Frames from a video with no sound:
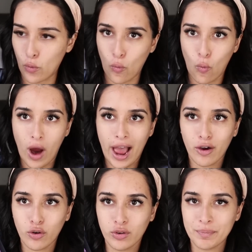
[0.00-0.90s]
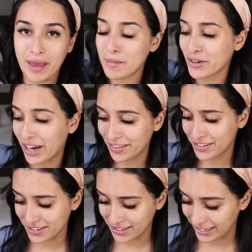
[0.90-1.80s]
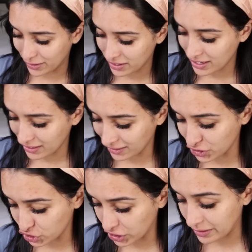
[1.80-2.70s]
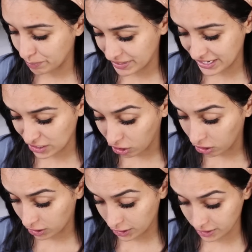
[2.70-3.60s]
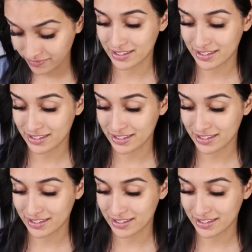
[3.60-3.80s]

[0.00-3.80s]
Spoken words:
Wow. Pat McGrath does like legit PR.